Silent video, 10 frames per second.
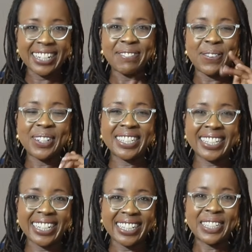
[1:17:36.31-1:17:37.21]
If you want to
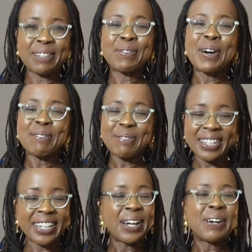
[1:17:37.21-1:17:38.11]
send us some
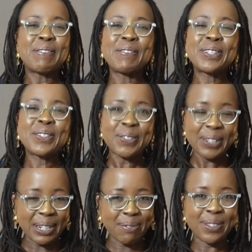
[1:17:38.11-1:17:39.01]
coffee, we would
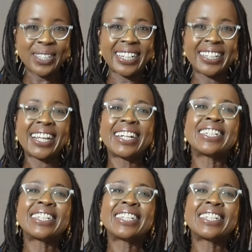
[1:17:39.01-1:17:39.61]
truly appreciate that.